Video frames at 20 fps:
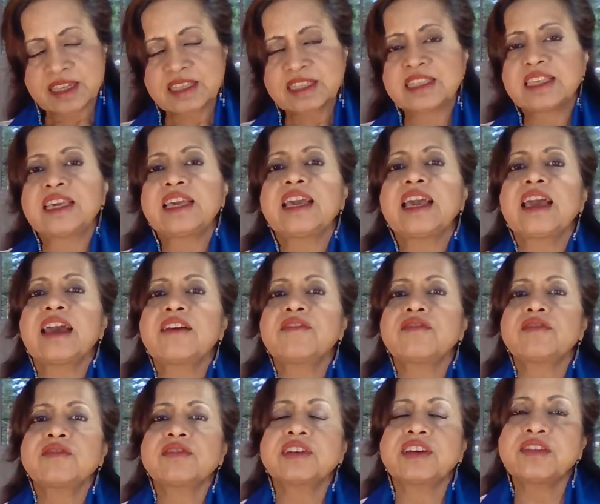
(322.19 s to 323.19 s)
they have
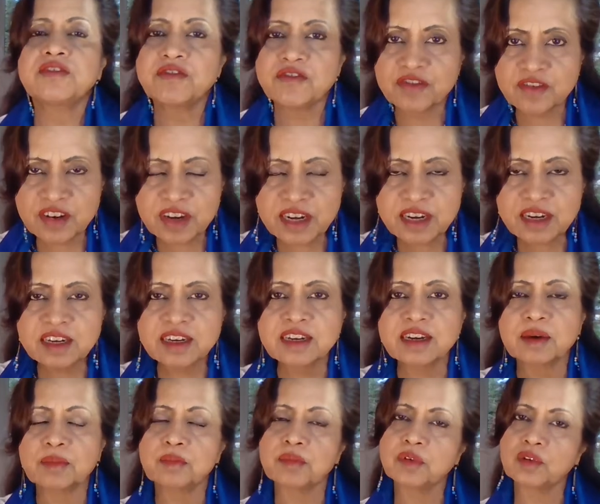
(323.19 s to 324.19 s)
different
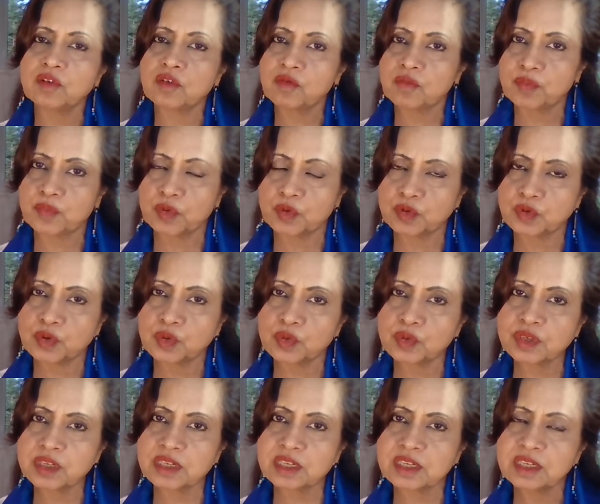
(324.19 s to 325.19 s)
number of
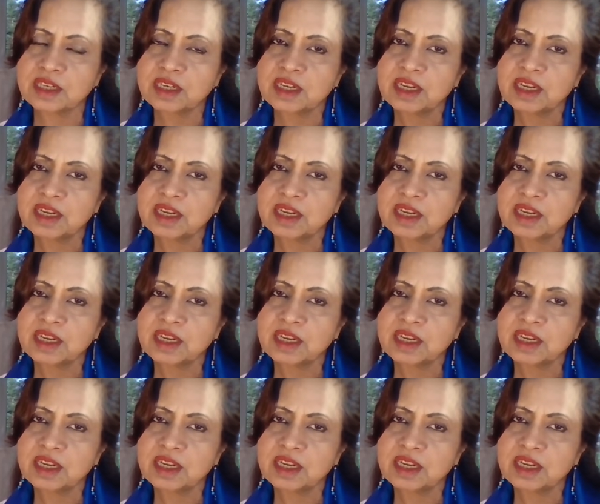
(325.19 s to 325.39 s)
protons